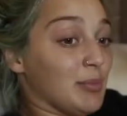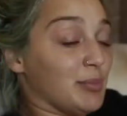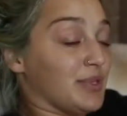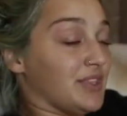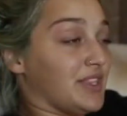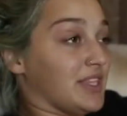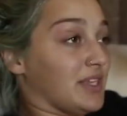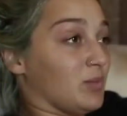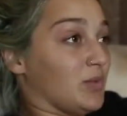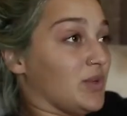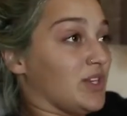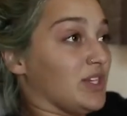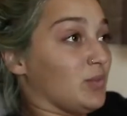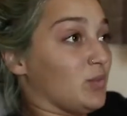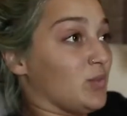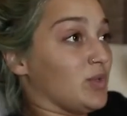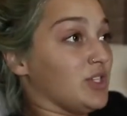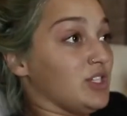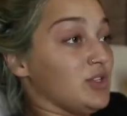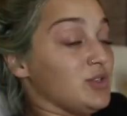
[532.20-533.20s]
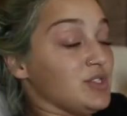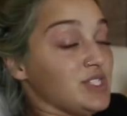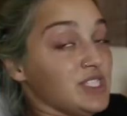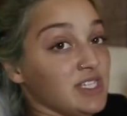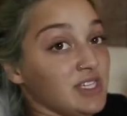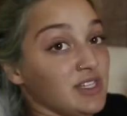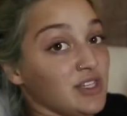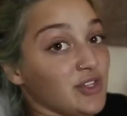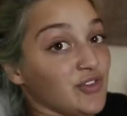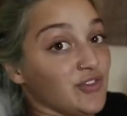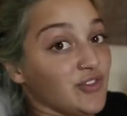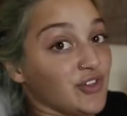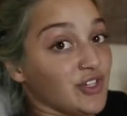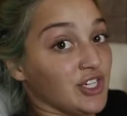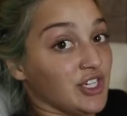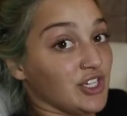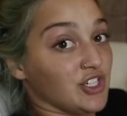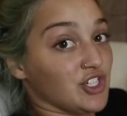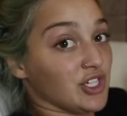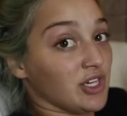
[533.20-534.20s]
But then when you see the
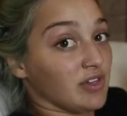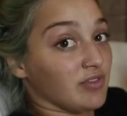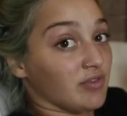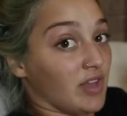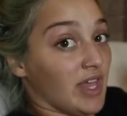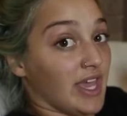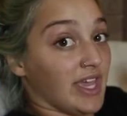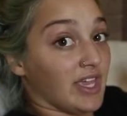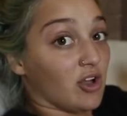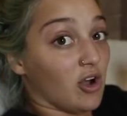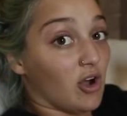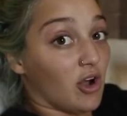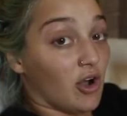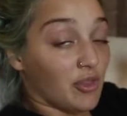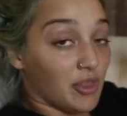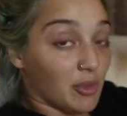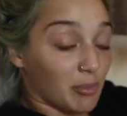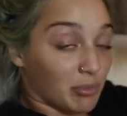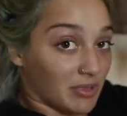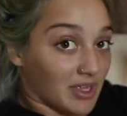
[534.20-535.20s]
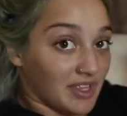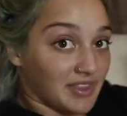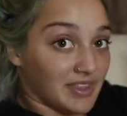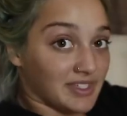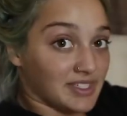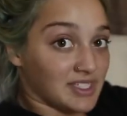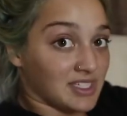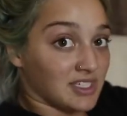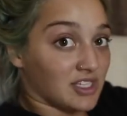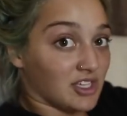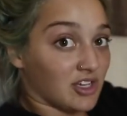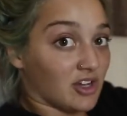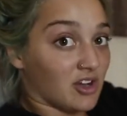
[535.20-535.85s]
footage of like all the blood that's in the